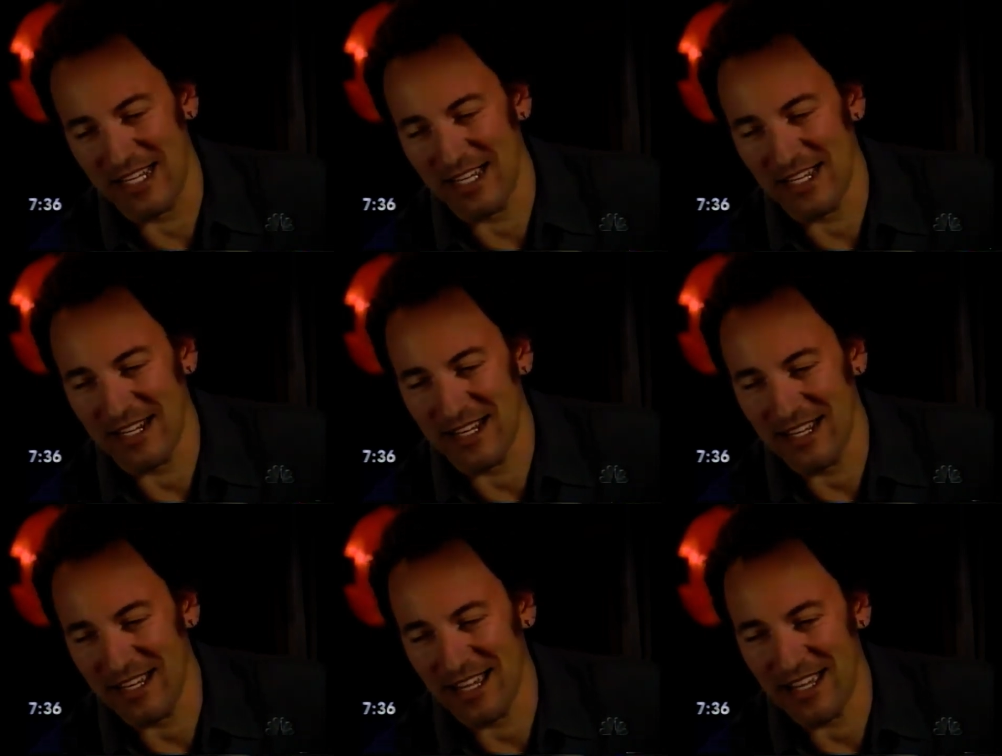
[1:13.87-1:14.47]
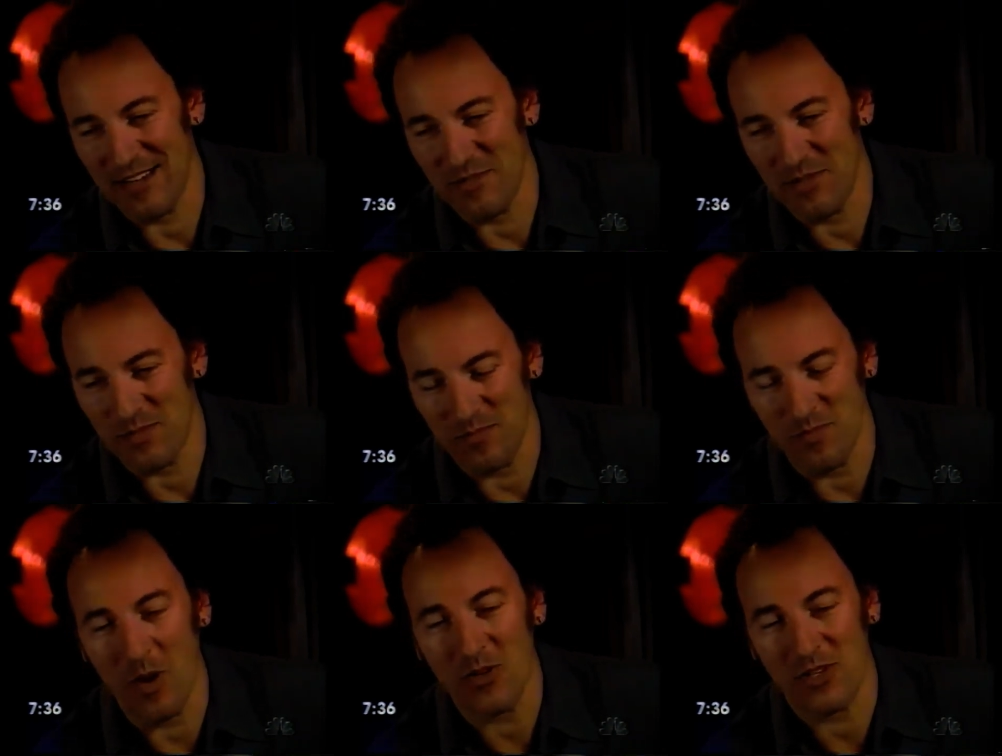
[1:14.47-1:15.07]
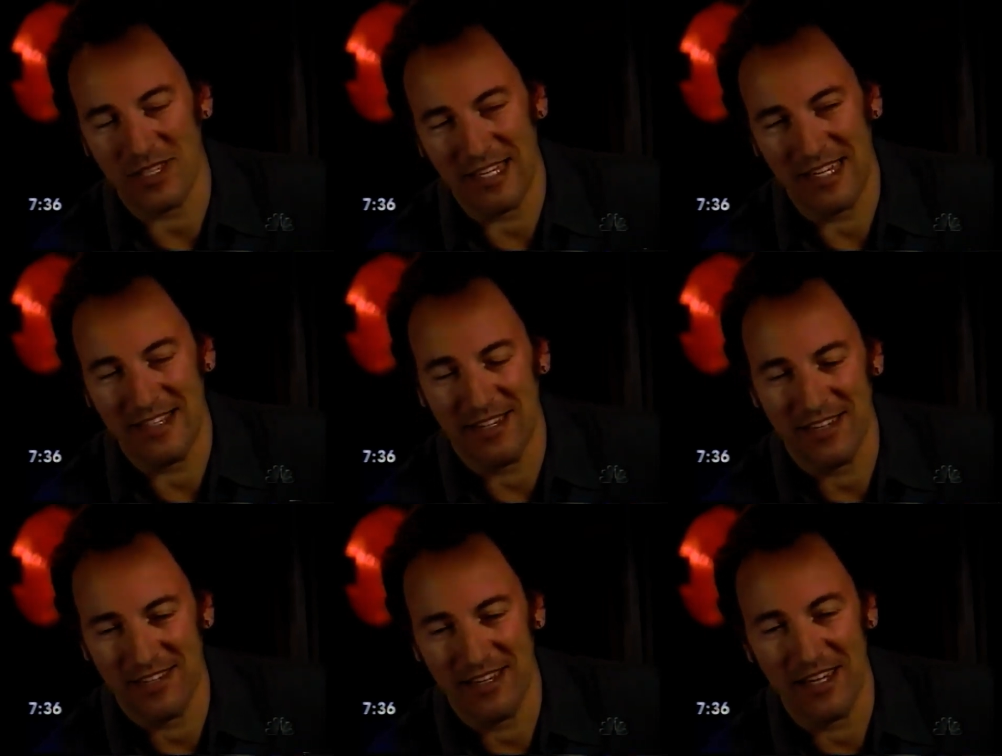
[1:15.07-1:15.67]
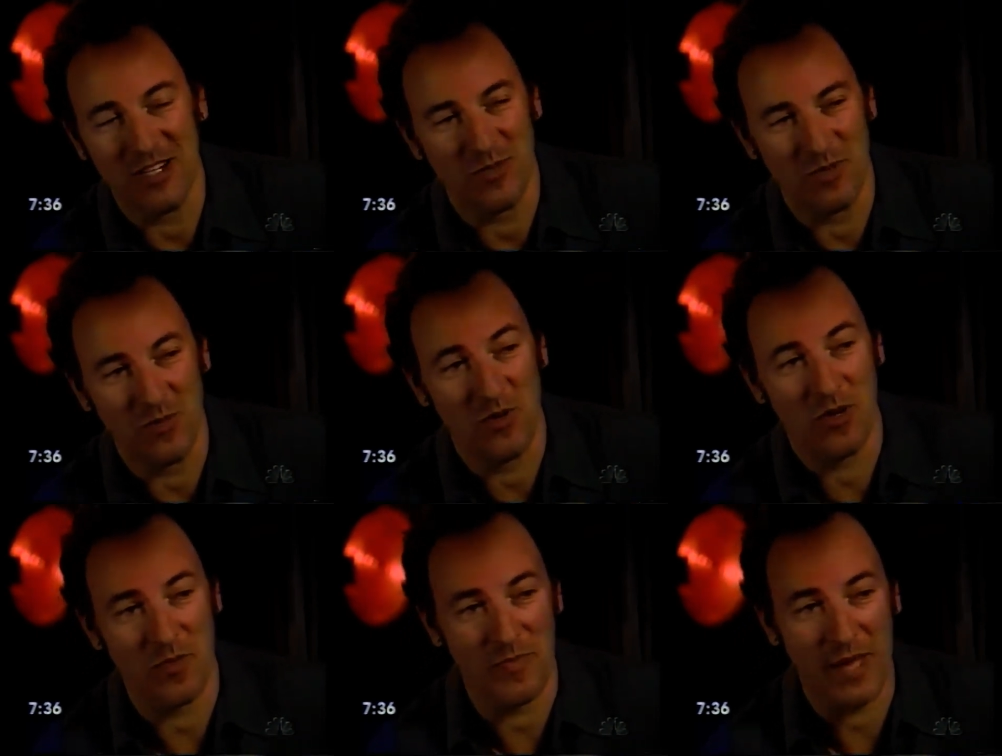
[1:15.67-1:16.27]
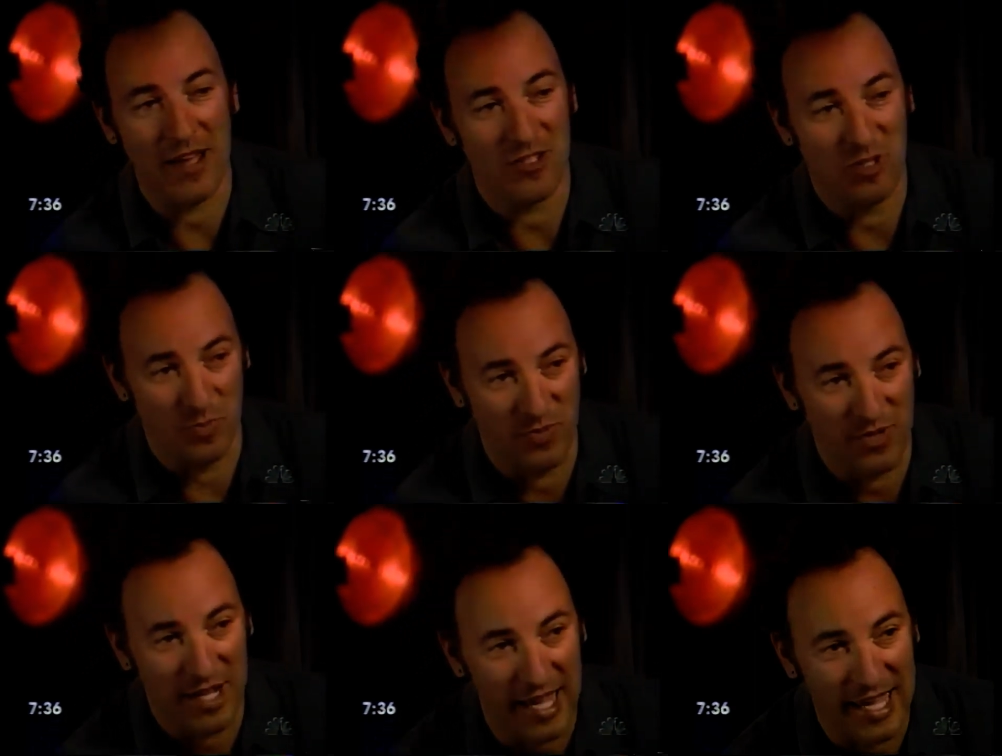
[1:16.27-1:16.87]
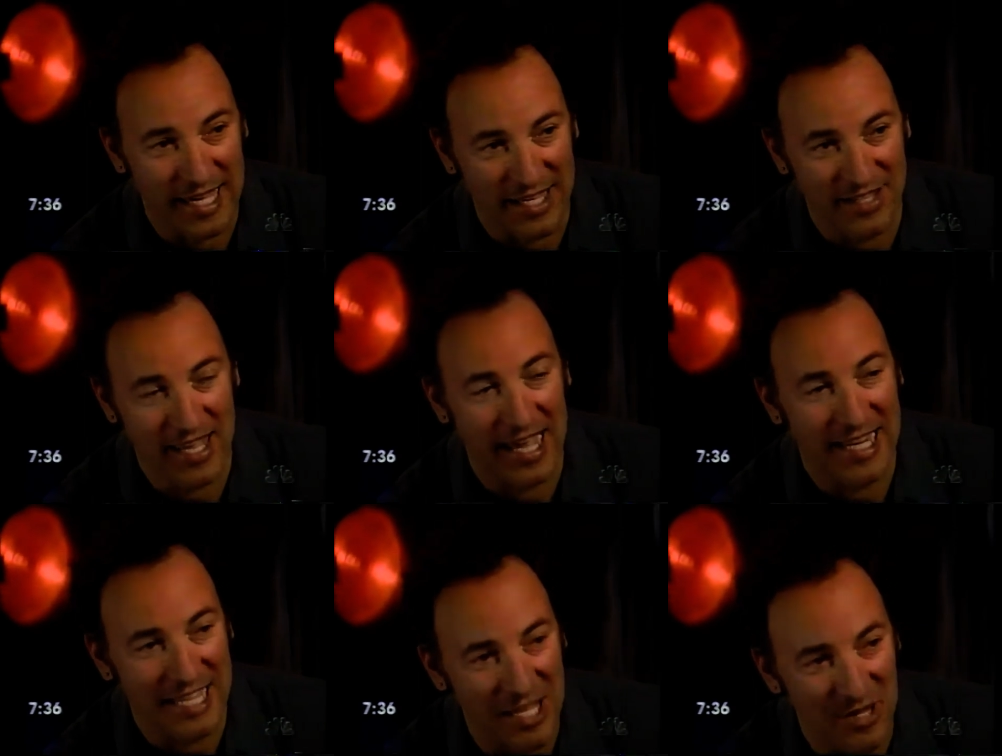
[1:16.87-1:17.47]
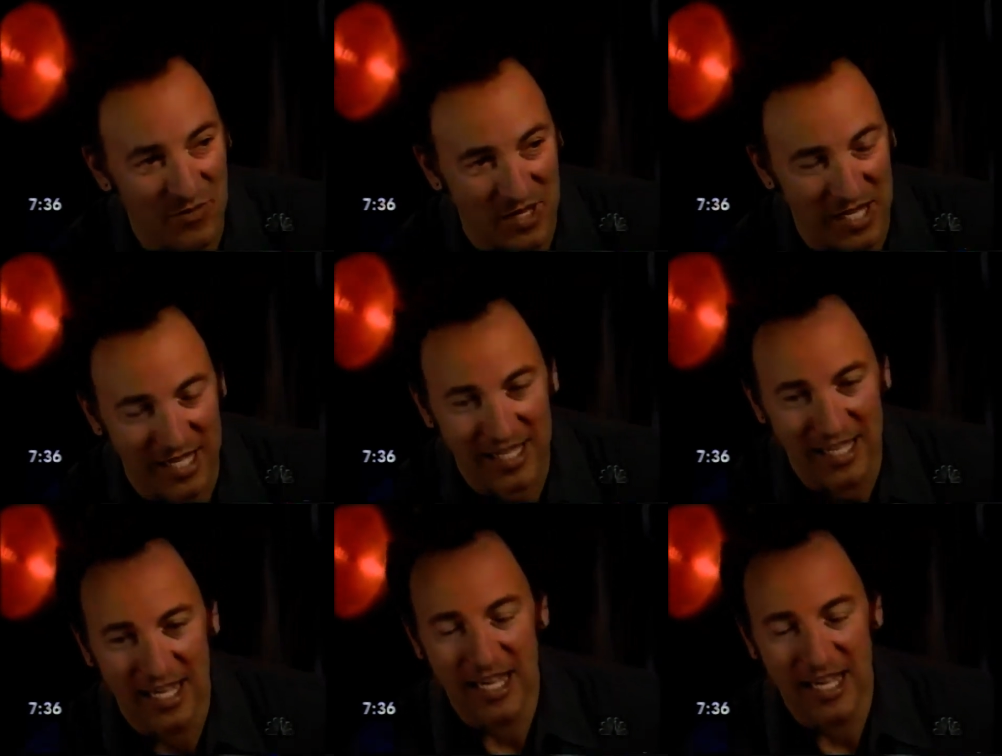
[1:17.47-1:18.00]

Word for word: It, it, was mostly in this theater that we were about to play in that evening,